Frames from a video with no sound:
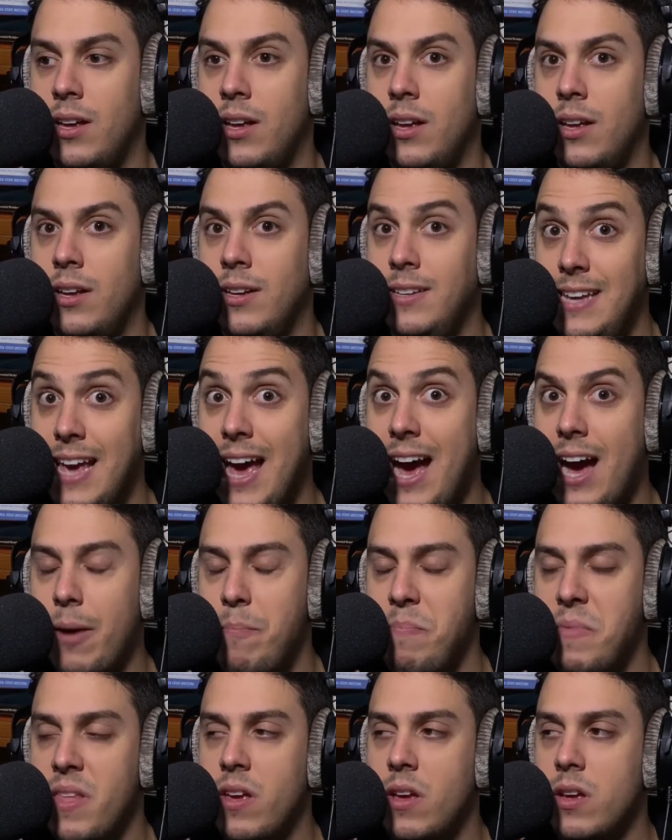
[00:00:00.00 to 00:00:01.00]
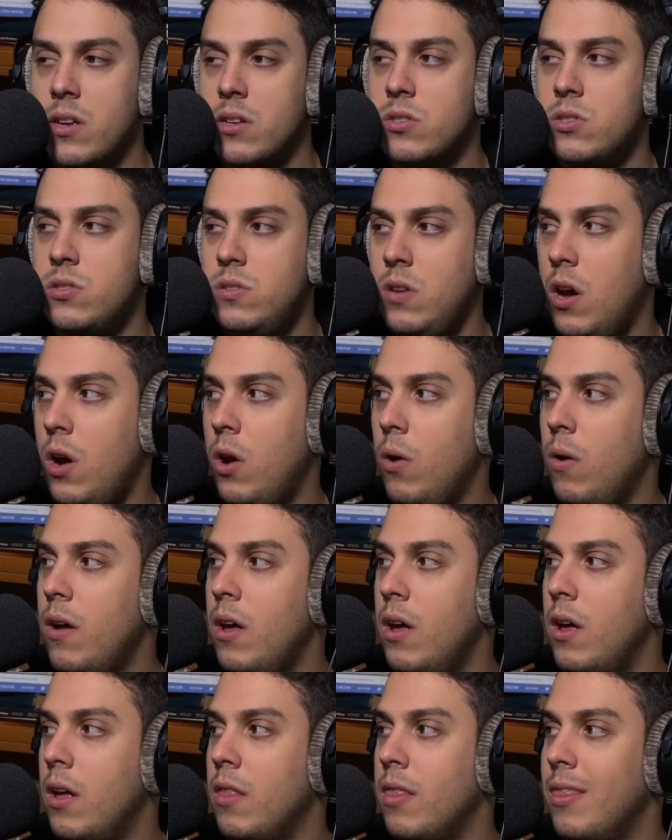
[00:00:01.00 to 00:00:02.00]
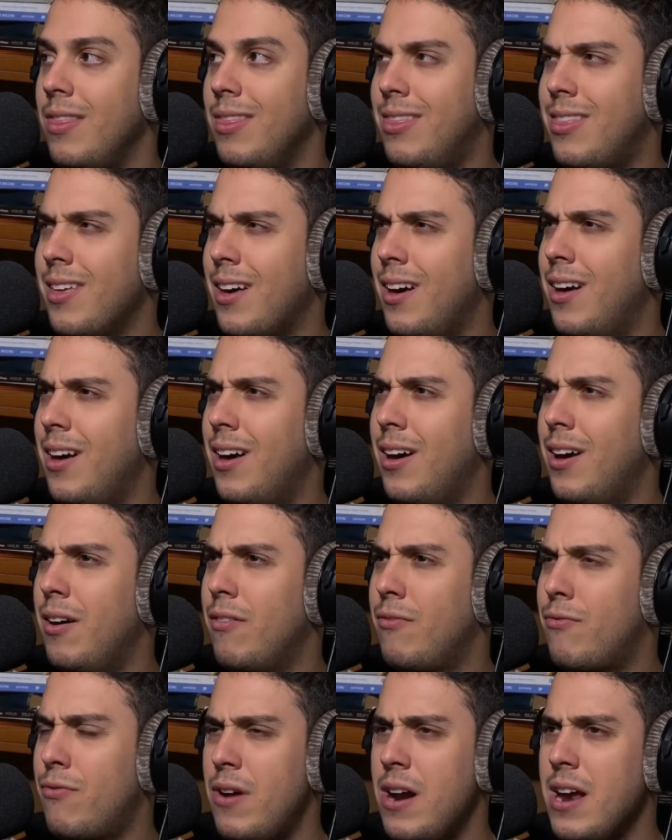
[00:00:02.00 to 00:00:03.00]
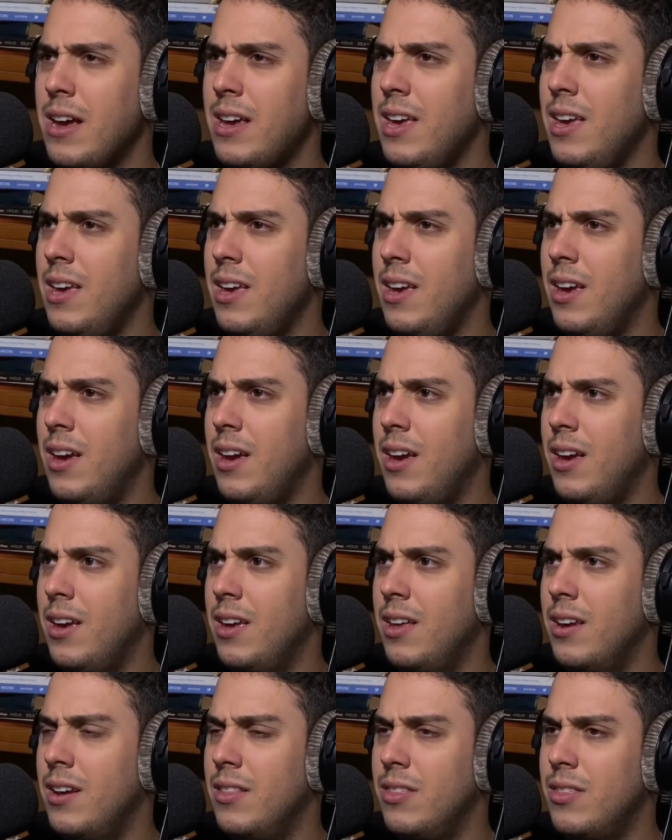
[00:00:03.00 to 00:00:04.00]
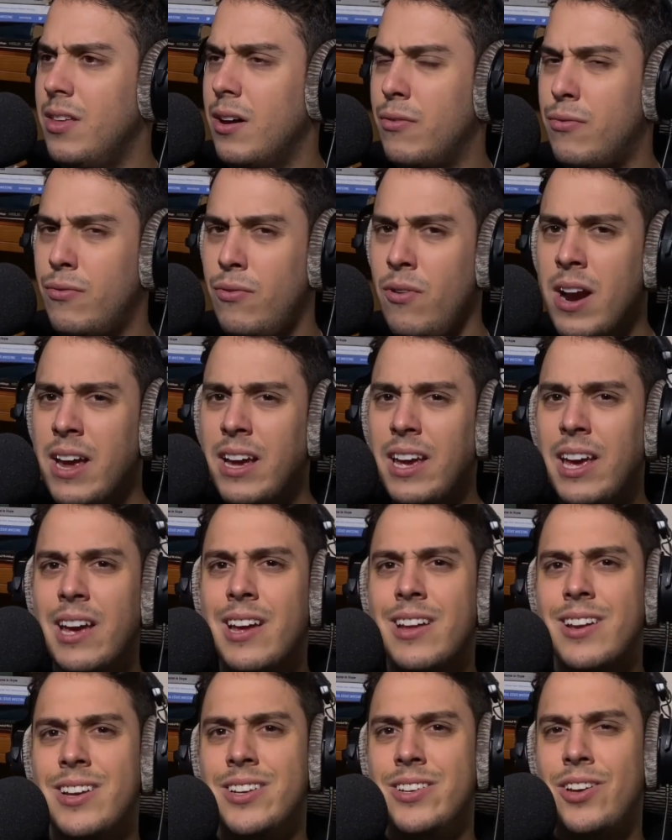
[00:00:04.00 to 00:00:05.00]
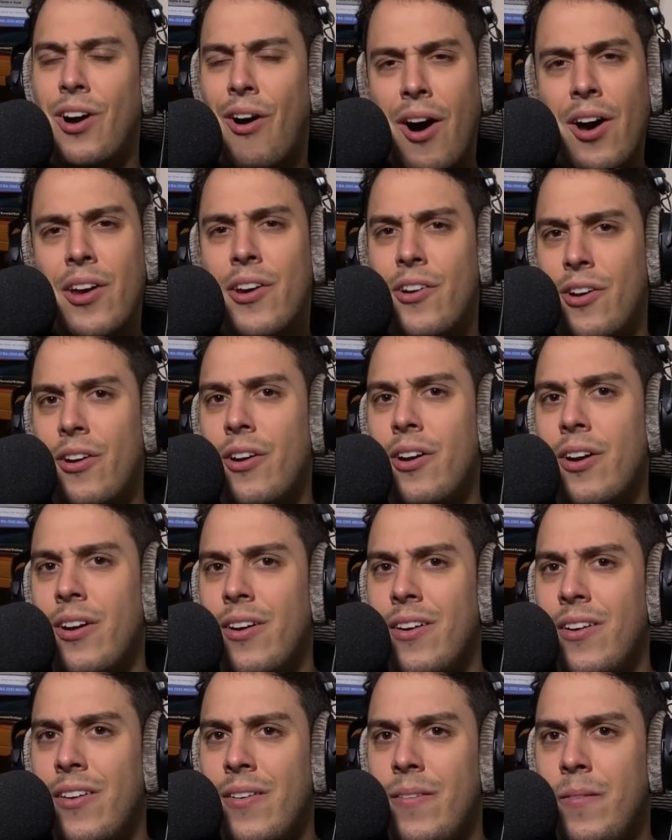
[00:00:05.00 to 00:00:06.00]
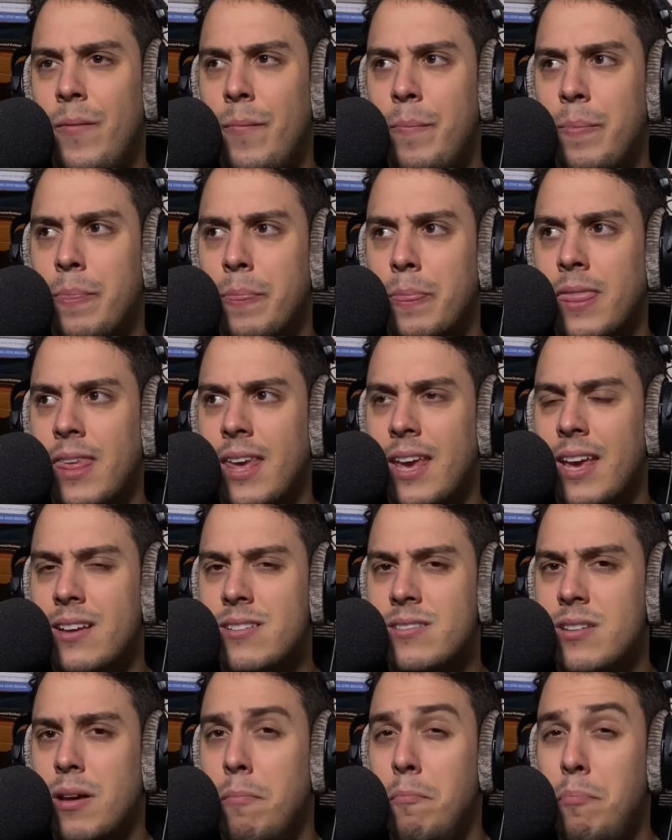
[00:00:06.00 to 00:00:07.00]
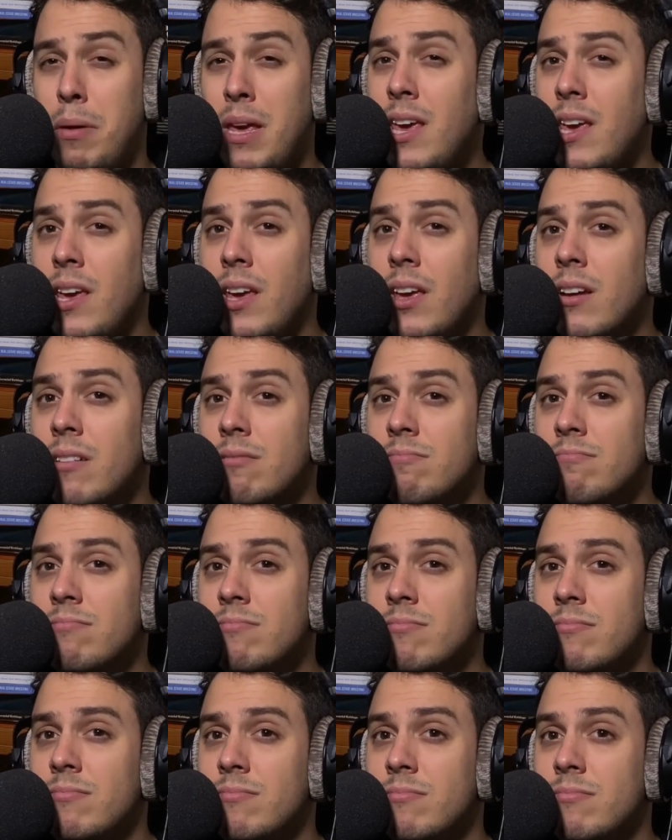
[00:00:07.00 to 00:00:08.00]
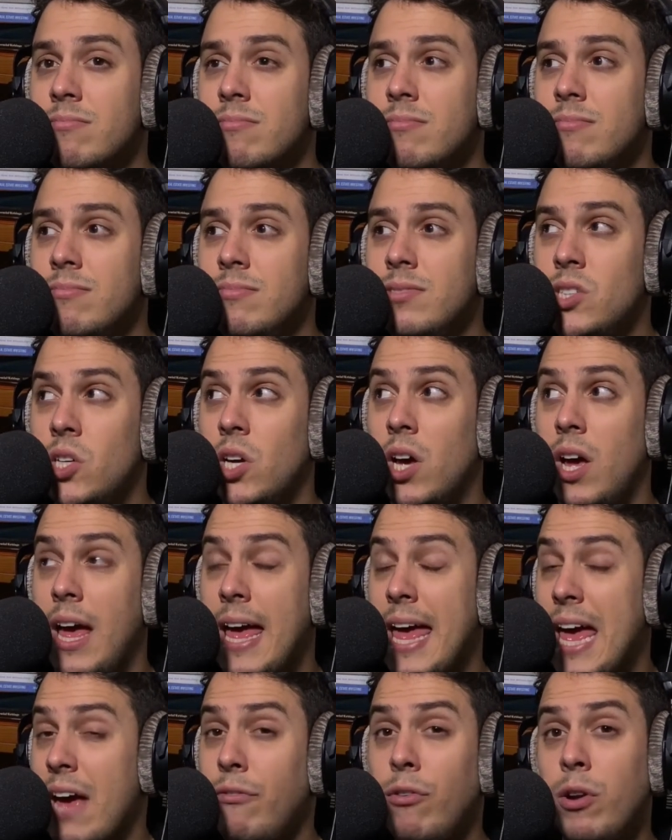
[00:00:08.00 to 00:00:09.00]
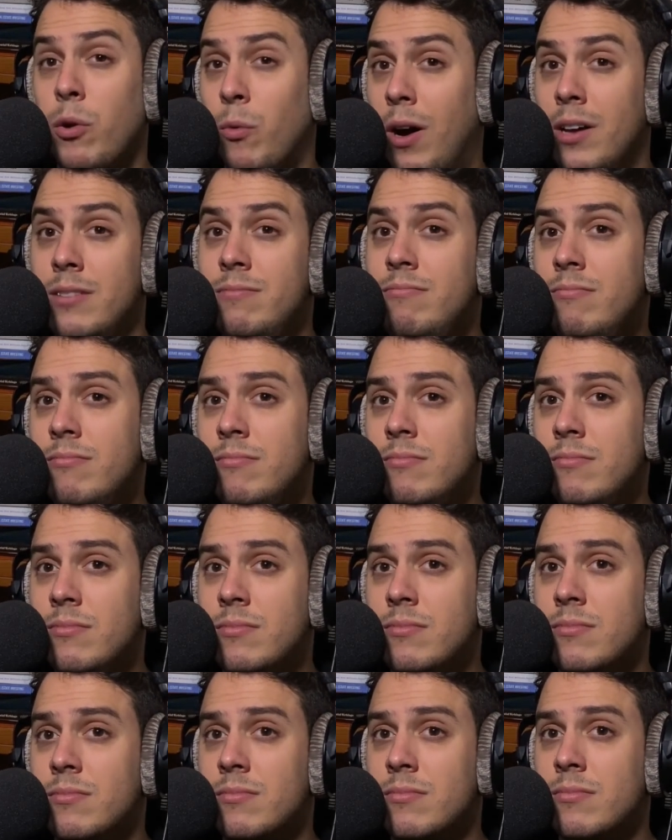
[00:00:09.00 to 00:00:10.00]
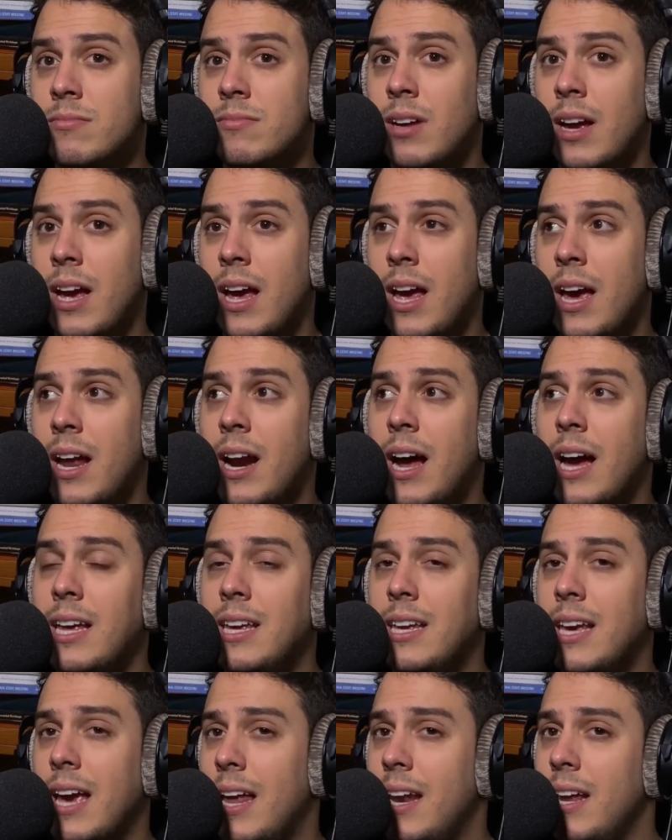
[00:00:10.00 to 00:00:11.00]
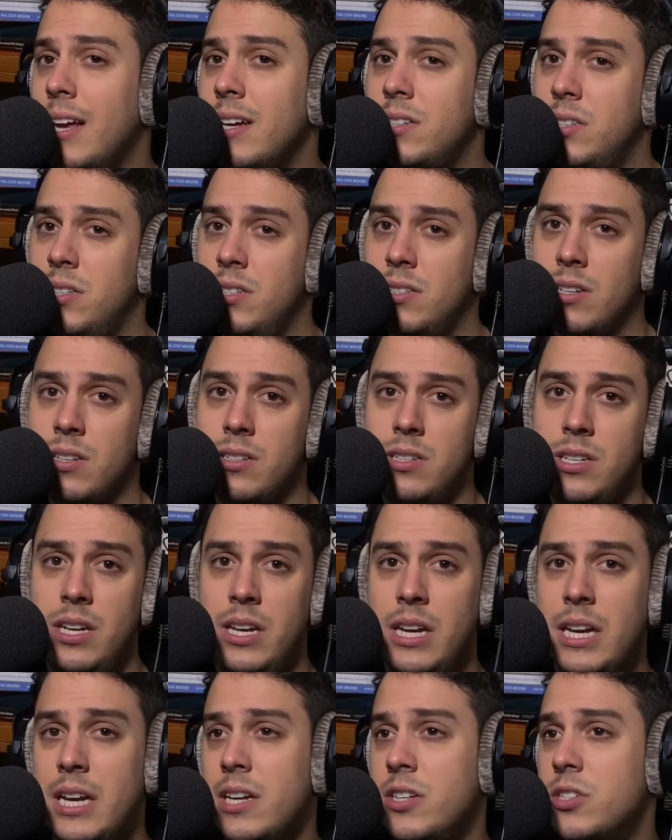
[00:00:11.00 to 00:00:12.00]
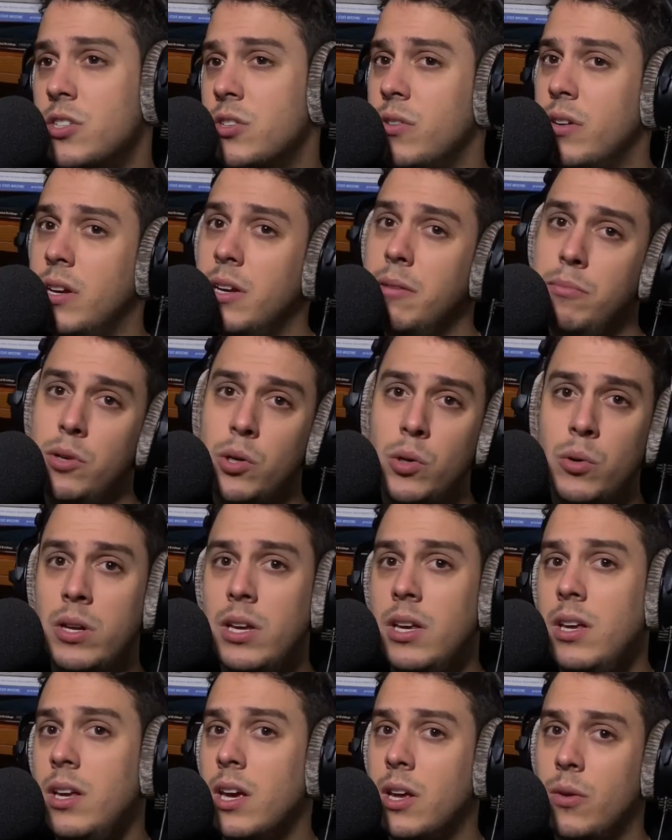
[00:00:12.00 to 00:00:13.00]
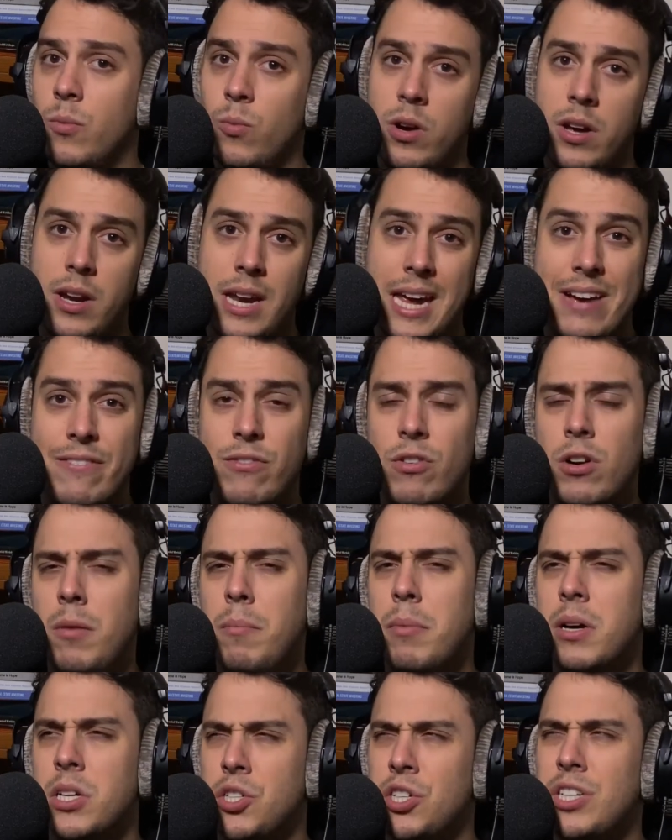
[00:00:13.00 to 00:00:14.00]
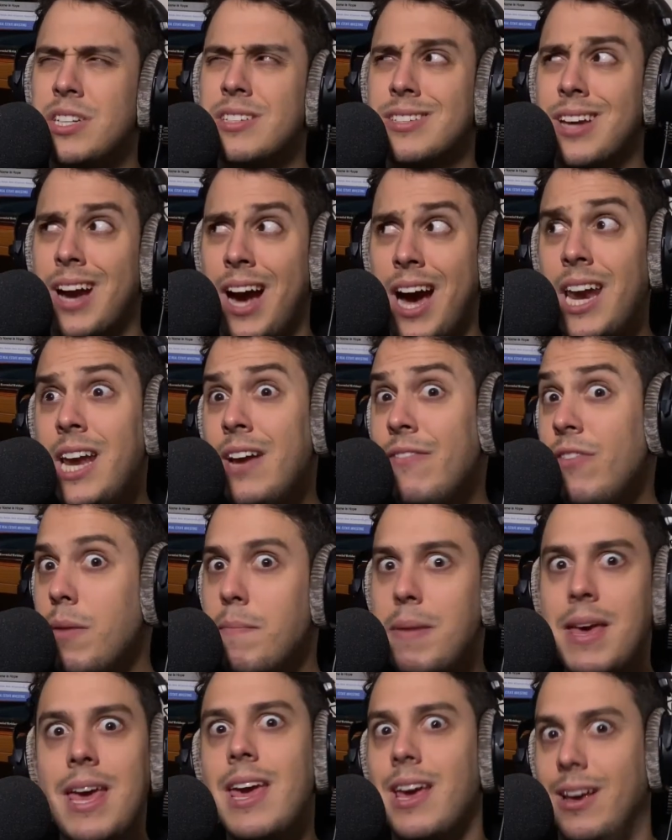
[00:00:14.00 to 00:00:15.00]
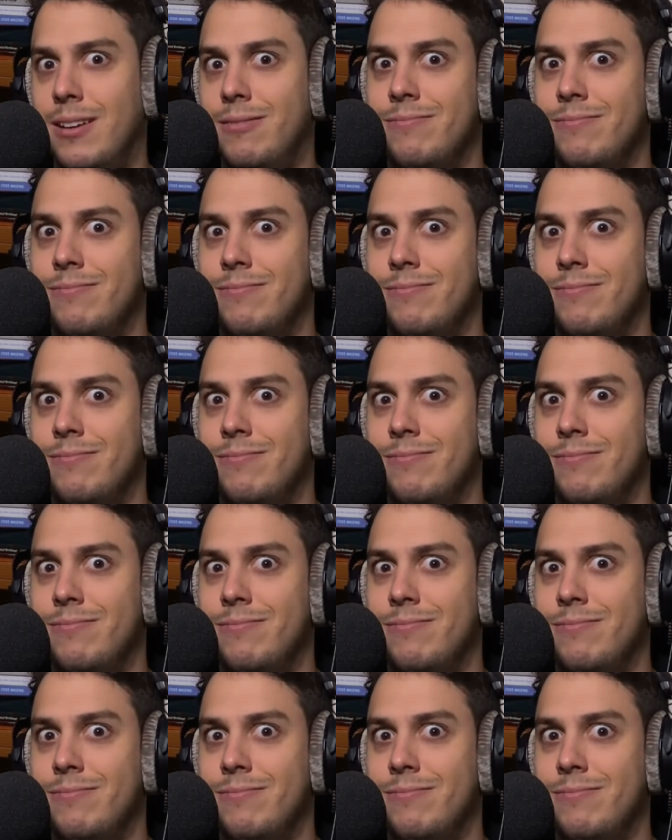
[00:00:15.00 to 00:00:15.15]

Yeah. So the frickin', the frickin' daughter is a B to everyone, and I get it, she's a teenager and moody and whatever, but she's kind of a B